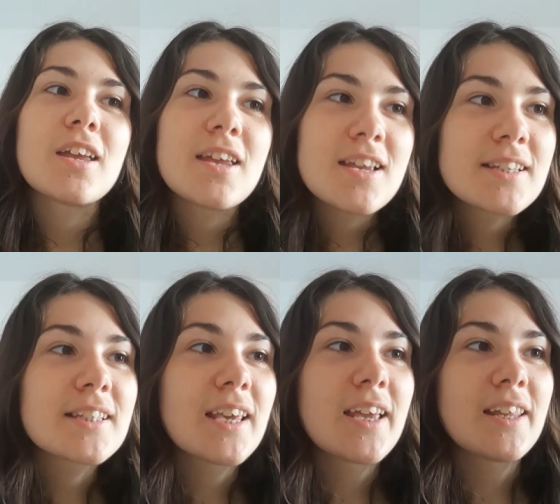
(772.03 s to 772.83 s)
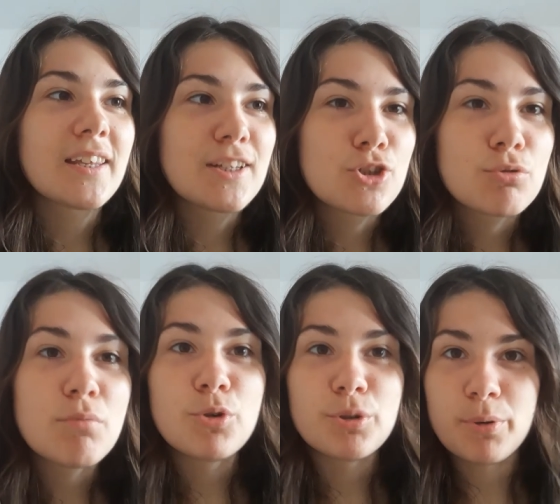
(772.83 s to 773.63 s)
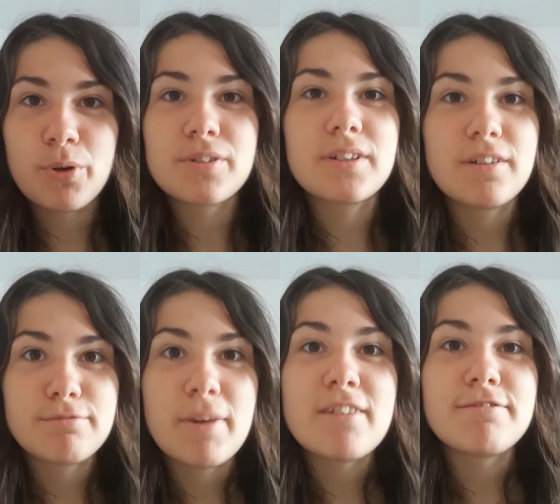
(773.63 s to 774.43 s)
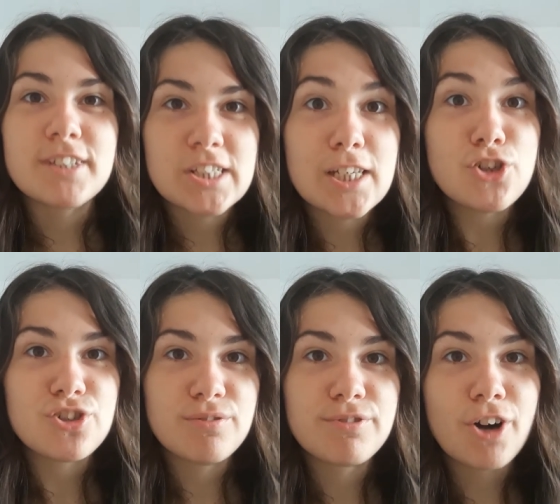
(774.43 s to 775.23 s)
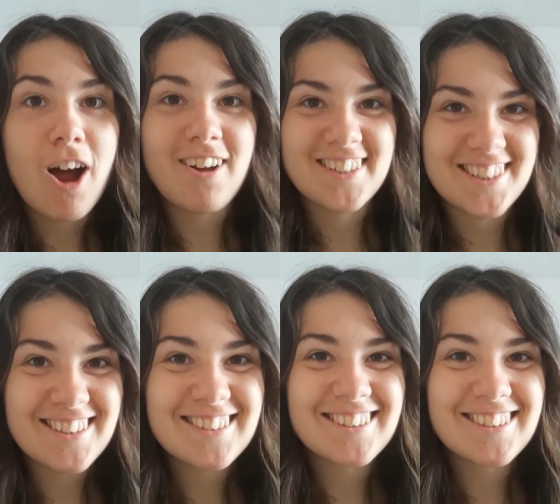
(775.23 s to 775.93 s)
is getting into a more positive manifestation for us.